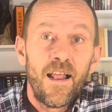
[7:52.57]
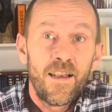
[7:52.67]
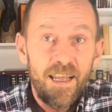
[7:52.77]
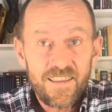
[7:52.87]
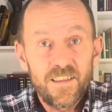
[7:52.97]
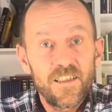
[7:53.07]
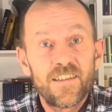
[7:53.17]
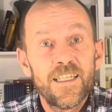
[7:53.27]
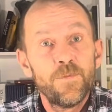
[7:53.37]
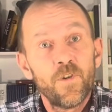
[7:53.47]
Let's not
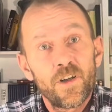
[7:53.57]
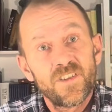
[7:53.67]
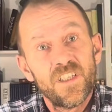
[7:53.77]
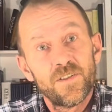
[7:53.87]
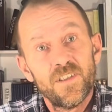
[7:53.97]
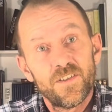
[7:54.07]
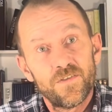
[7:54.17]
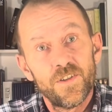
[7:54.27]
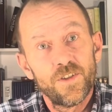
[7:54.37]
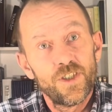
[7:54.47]
sleepwalk into this
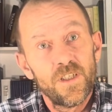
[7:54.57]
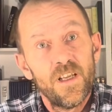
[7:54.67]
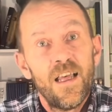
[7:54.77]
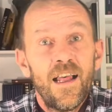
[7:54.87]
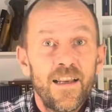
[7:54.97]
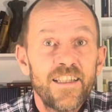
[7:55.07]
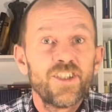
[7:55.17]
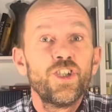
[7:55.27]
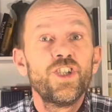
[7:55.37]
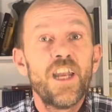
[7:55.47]
future. Let's
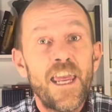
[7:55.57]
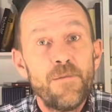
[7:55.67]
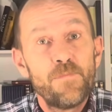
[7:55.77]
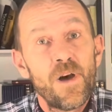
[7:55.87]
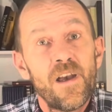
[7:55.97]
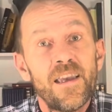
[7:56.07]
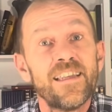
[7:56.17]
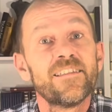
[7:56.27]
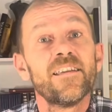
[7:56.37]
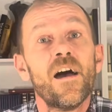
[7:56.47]
shape
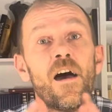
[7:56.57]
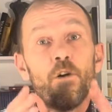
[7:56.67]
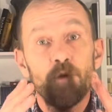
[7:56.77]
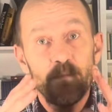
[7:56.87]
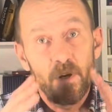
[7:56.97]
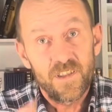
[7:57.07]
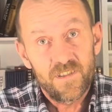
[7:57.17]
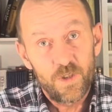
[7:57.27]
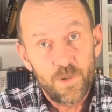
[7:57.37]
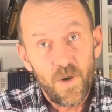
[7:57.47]
it
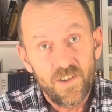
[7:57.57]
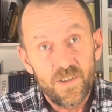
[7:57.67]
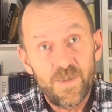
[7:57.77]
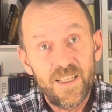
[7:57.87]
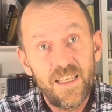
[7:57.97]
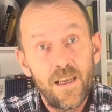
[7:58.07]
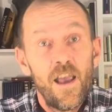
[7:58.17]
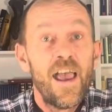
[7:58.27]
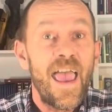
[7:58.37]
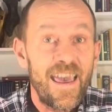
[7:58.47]
responsibly,
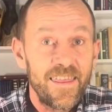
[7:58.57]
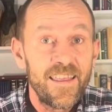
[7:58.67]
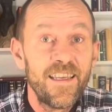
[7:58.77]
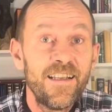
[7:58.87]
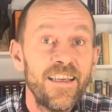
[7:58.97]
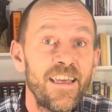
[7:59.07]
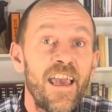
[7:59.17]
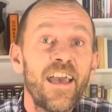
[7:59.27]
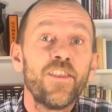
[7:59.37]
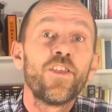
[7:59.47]
ethically,
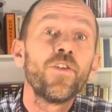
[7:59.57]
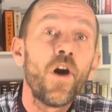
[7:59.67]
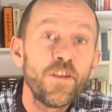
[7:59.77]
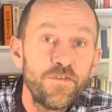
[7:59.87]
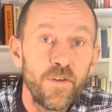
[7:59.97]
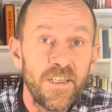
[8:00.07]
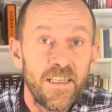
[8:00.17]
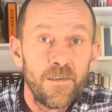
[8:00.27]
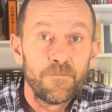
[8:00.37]
and thoughtfully.